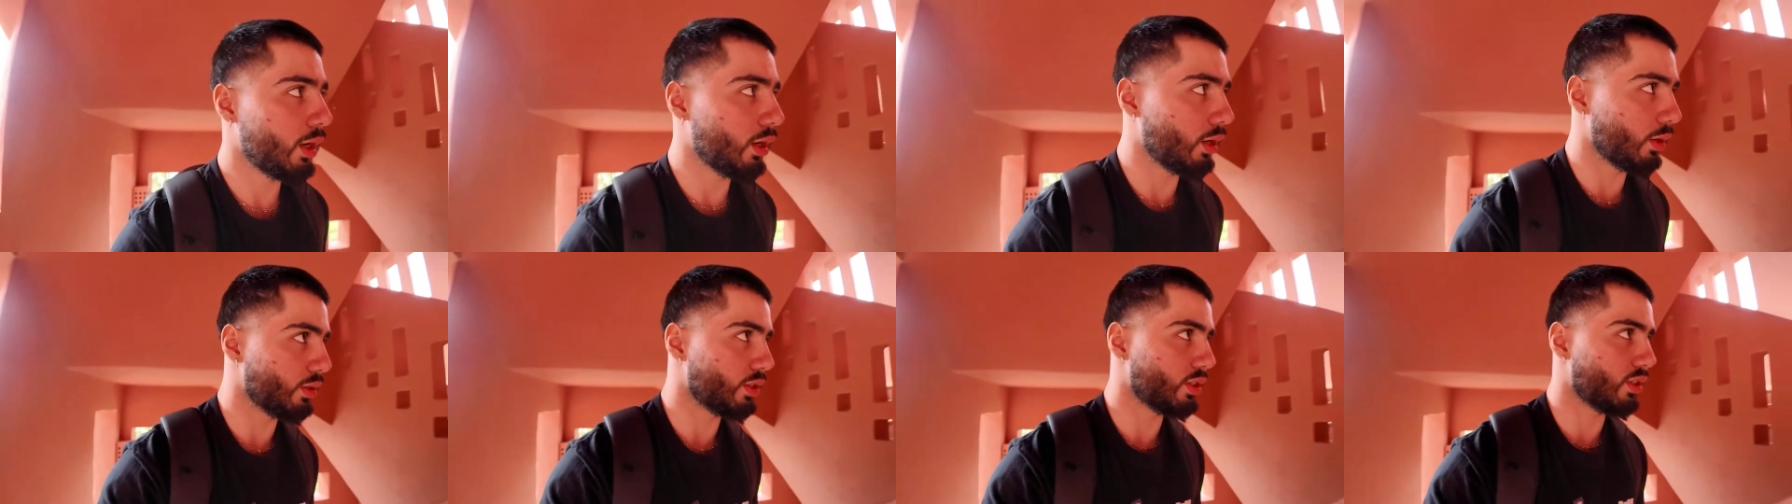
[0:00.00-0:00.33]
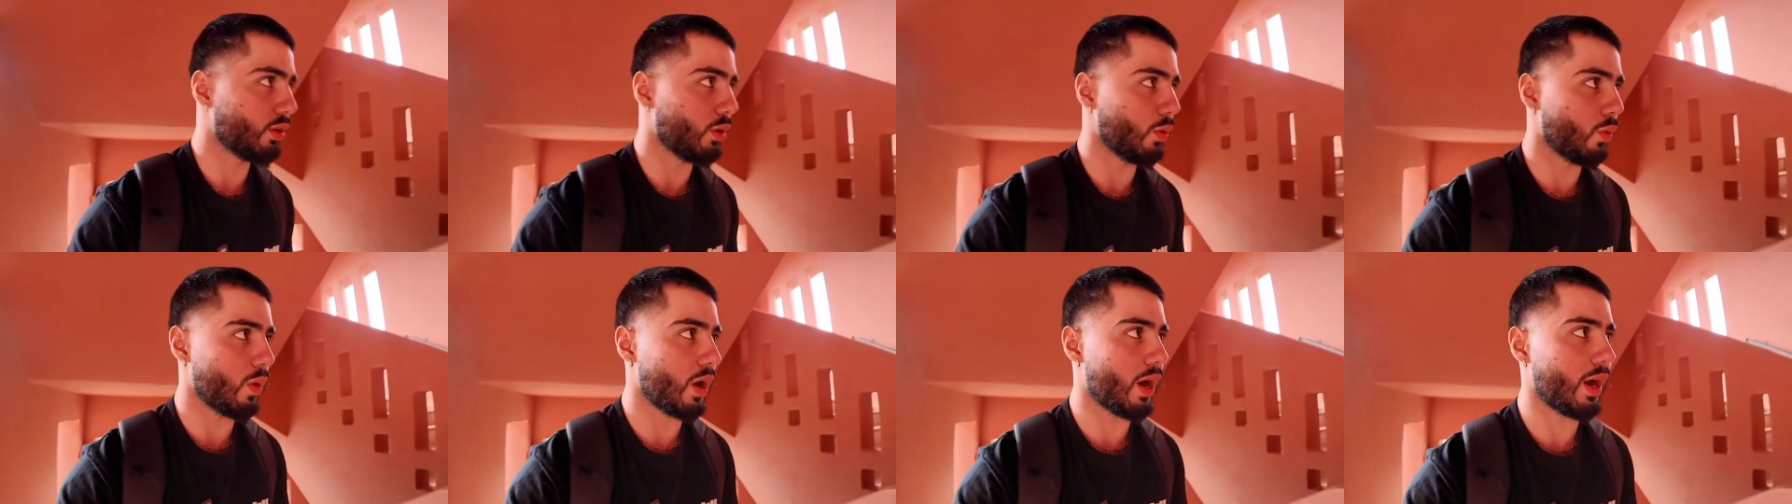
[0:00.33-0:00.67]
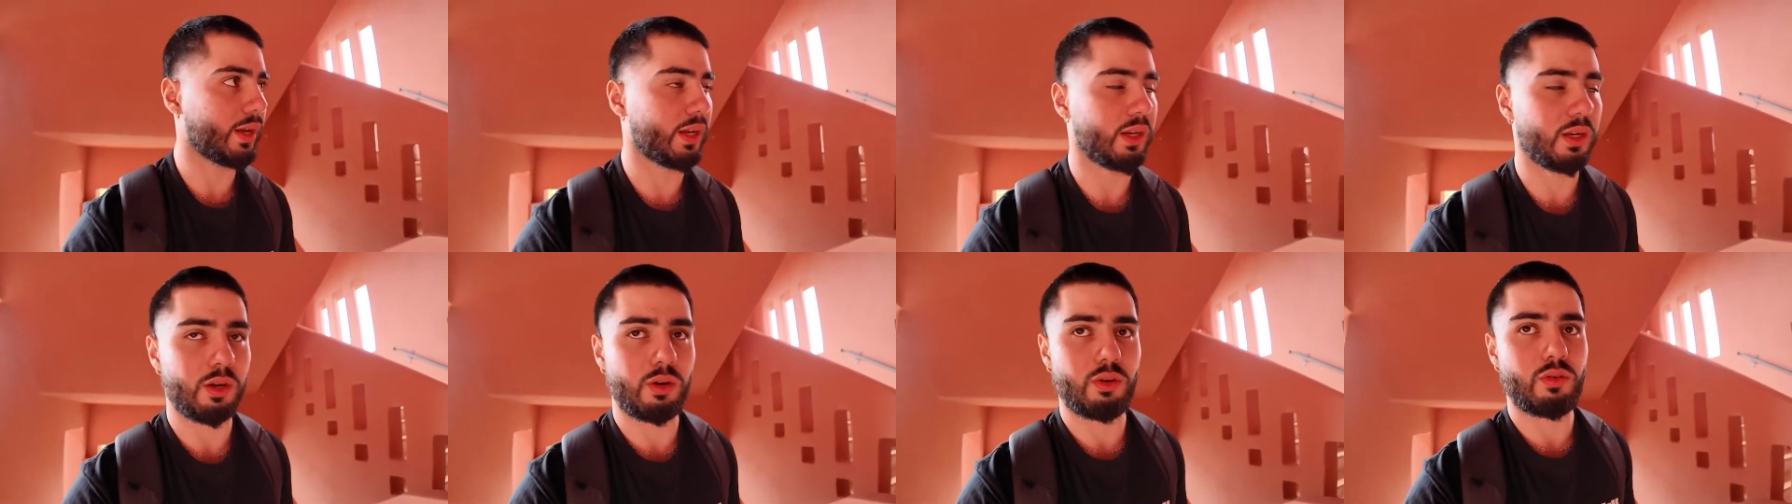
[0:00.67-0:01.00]
you know, still
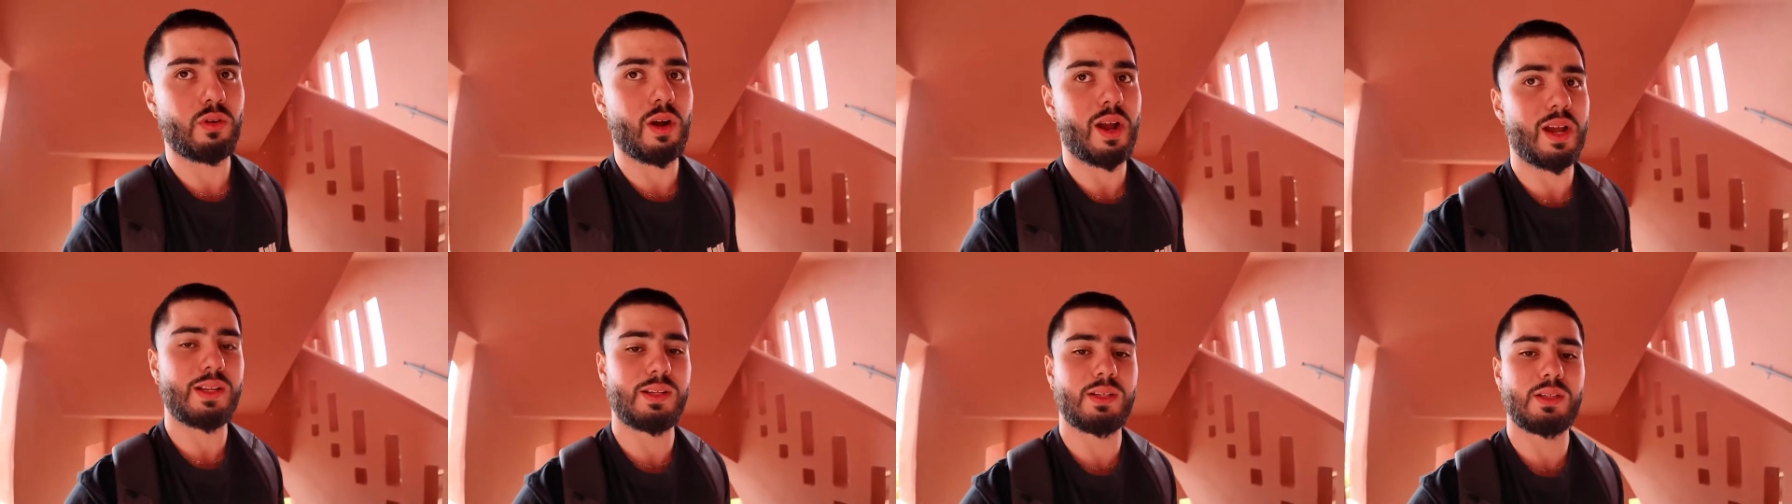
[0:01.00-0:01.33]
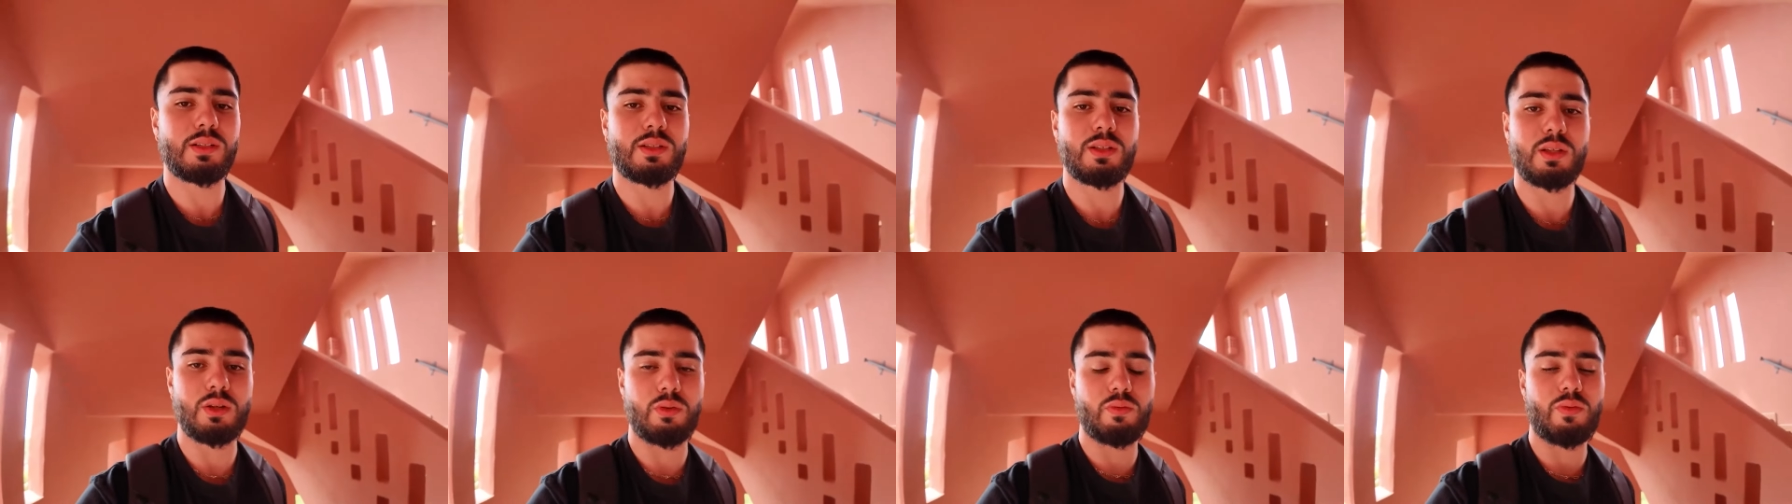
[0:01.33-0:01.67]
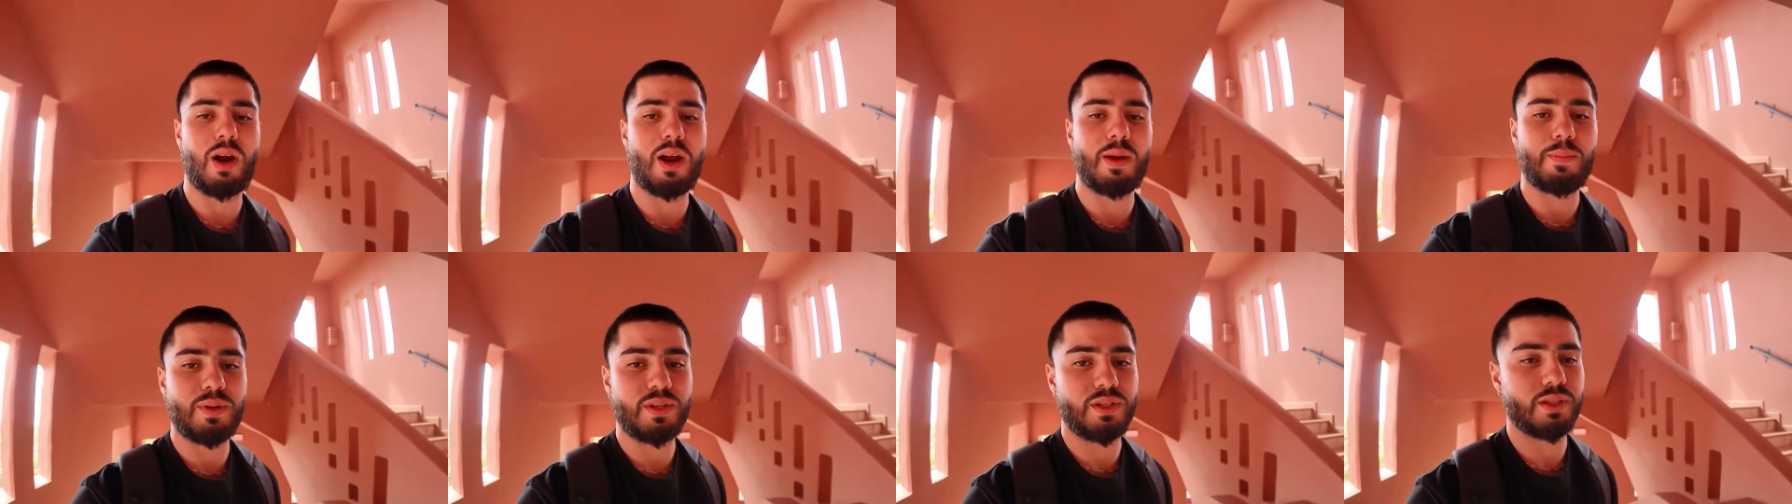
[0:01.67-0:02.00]
working and grinding to the
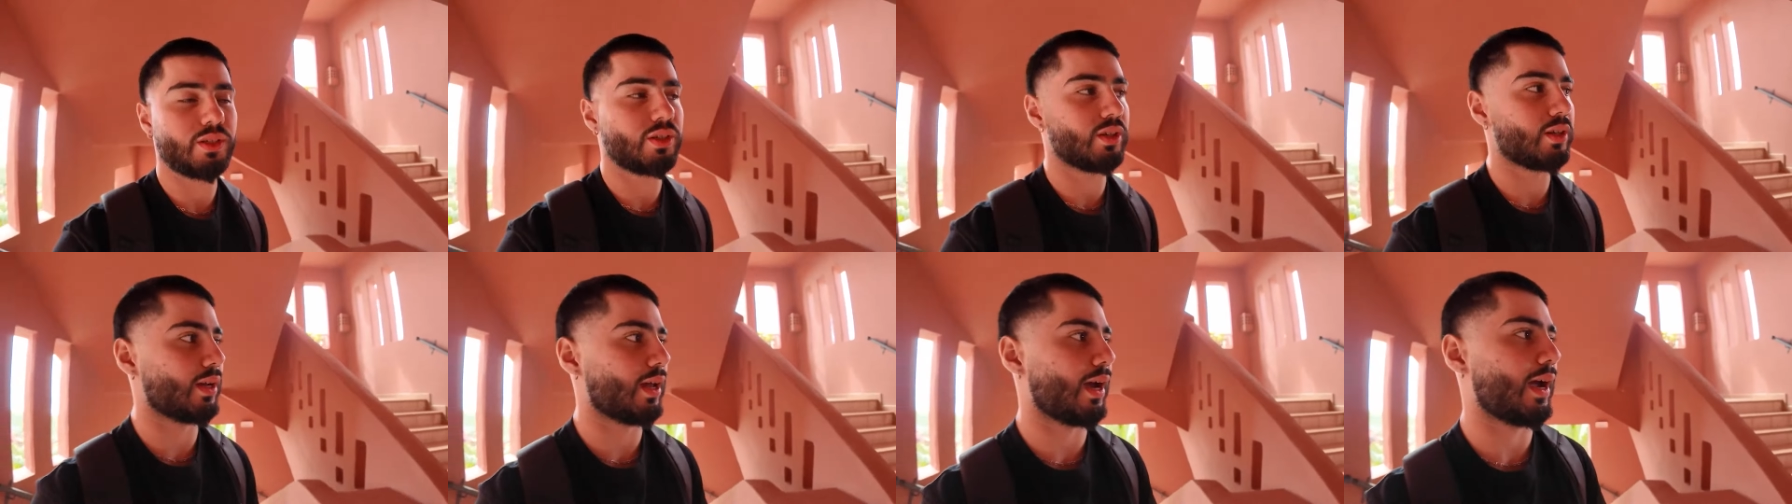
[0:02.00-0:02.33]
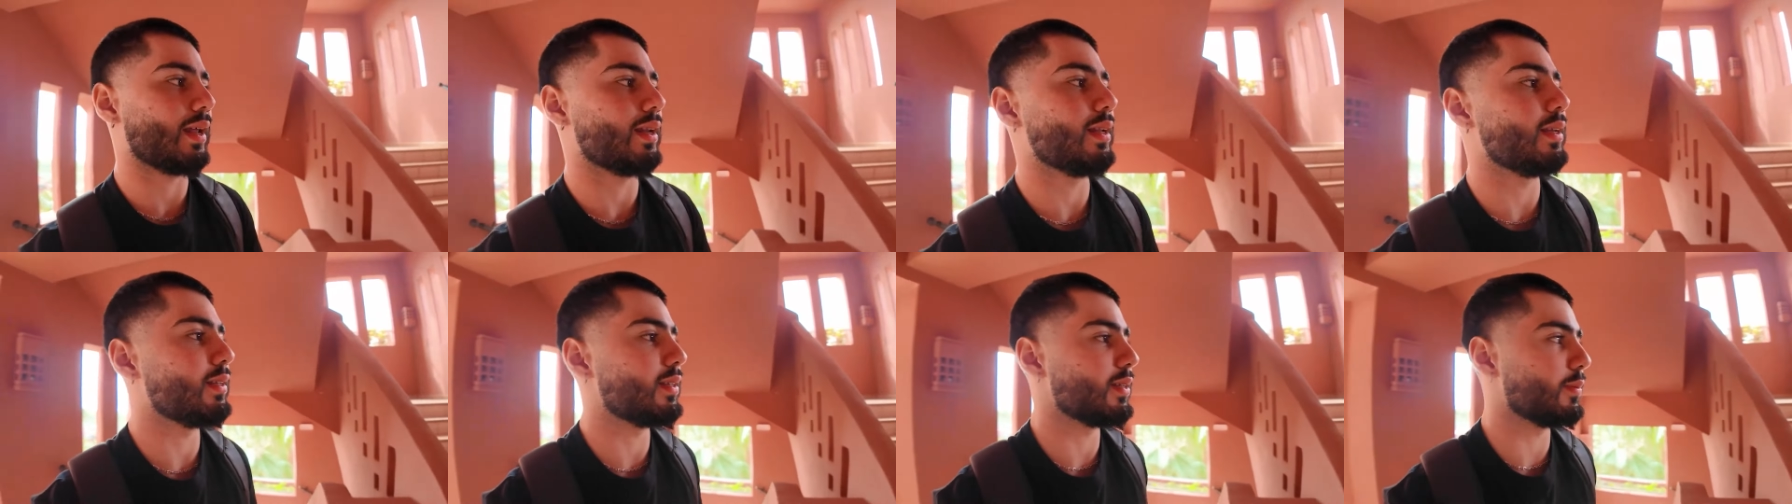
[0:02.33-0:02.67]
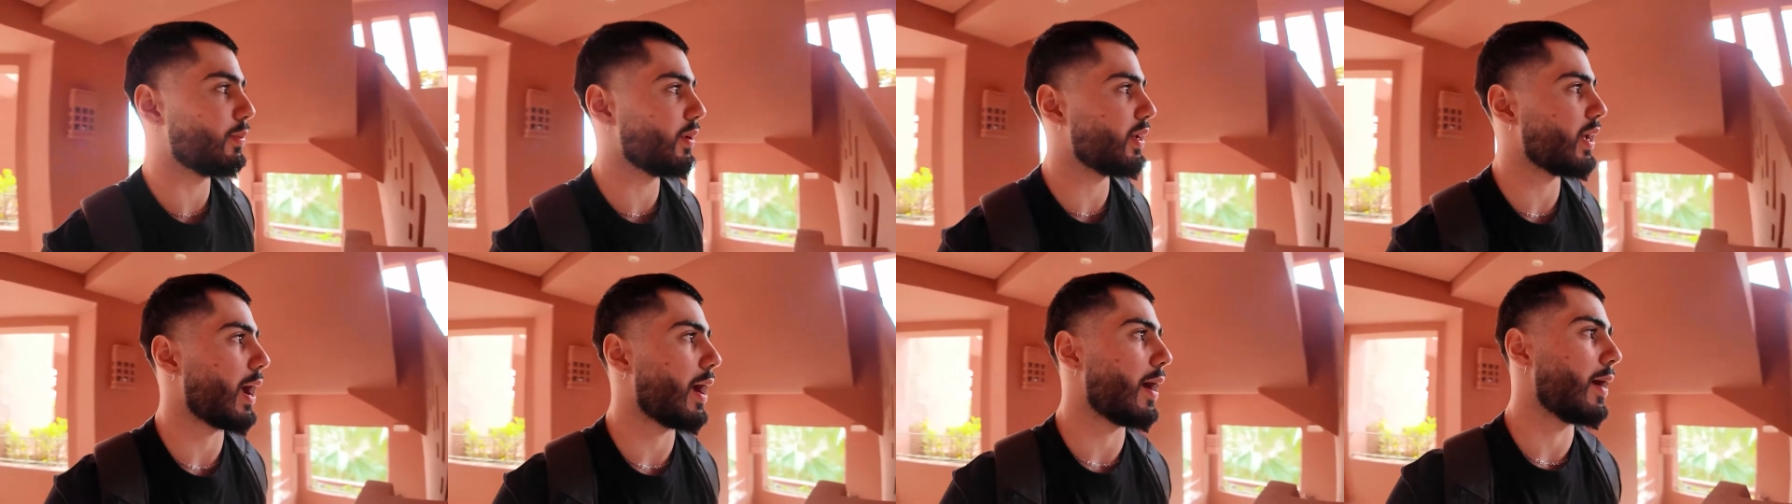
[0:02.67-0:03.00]
right position that I need
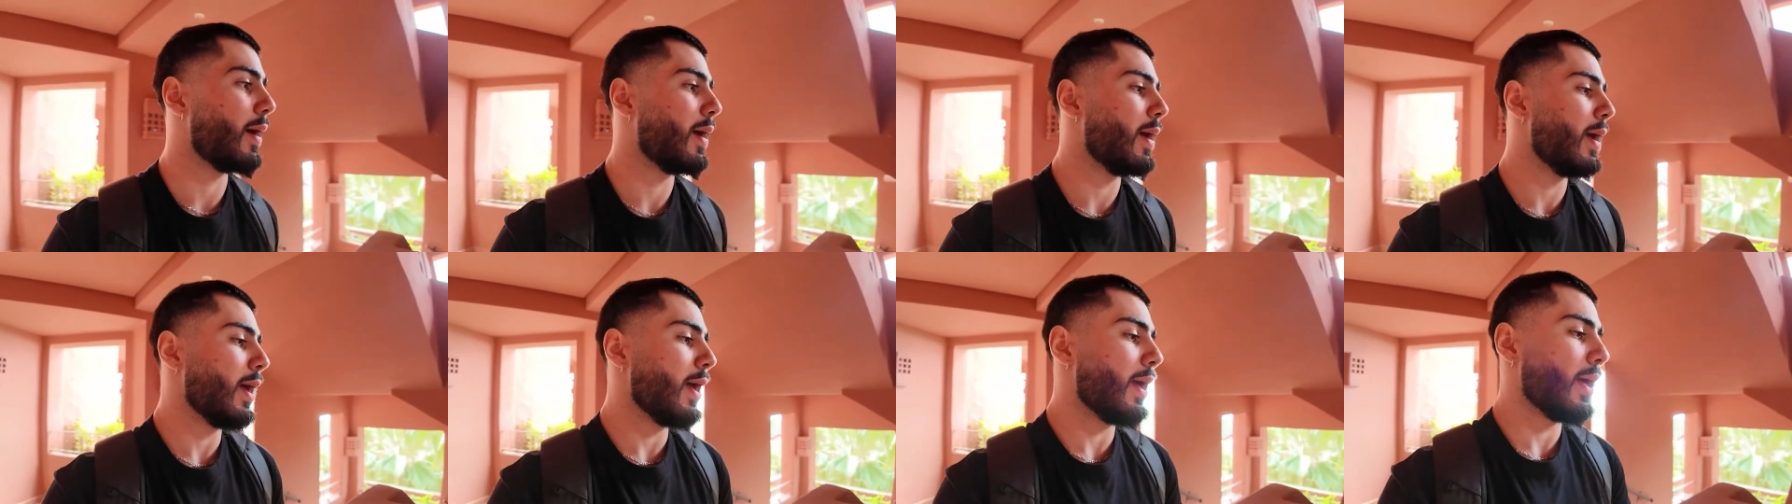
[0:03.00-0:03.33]
to be at.